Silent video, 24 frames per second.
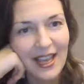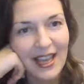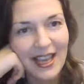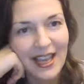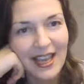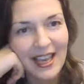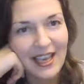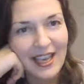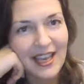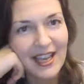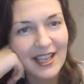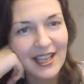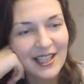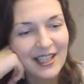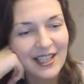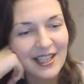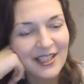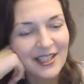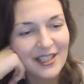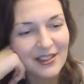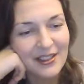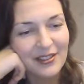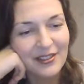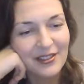Hey guys,
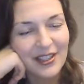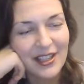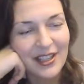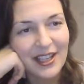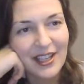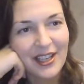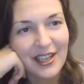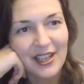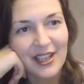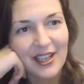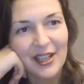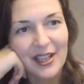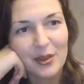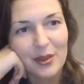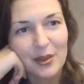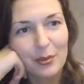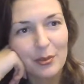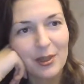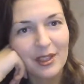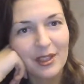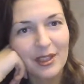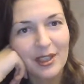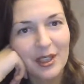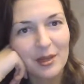Sylwia here and
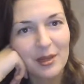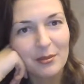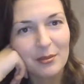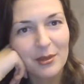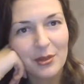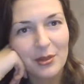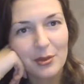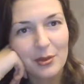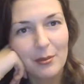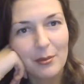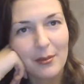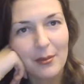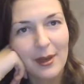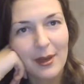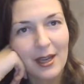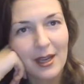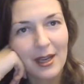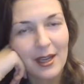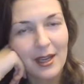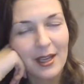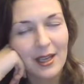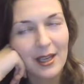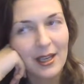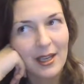welcome to
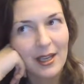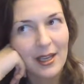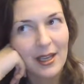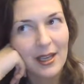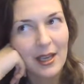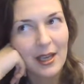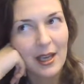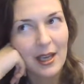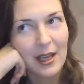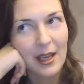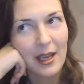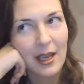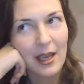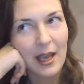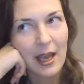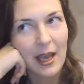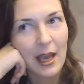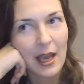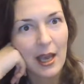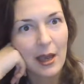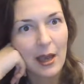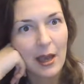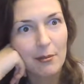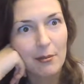my
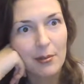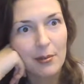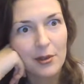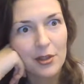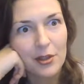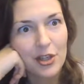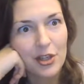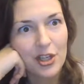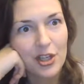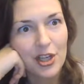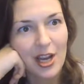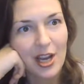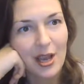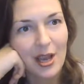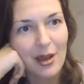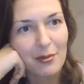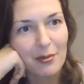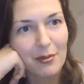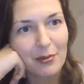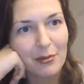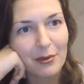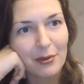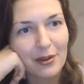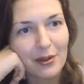
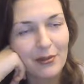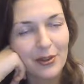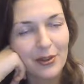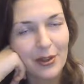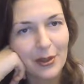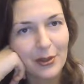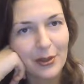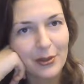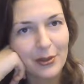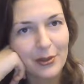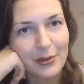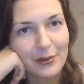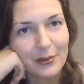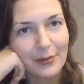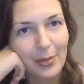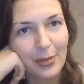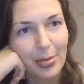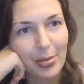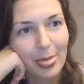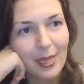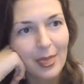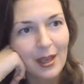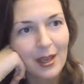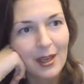AppJam review.
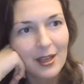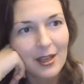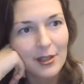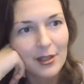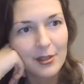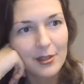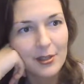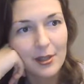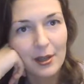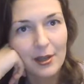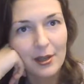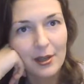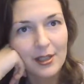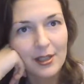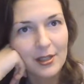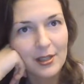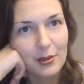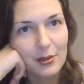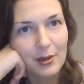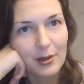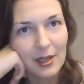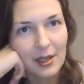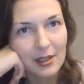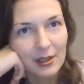So it's
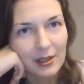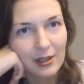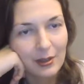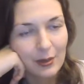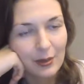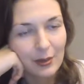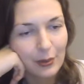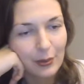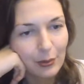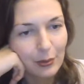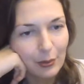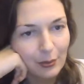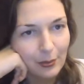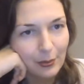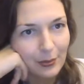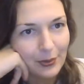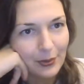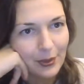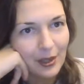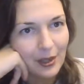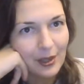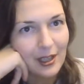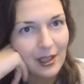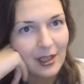quite a cool
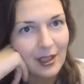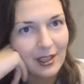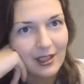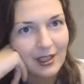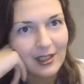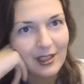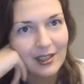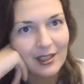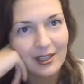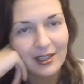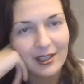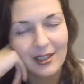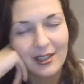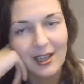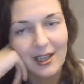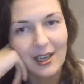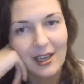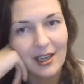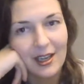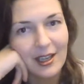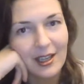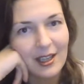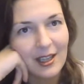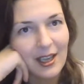product
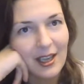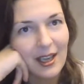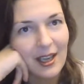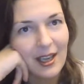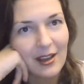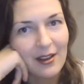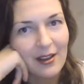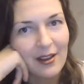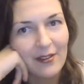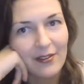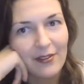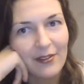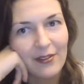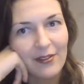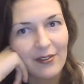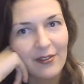I have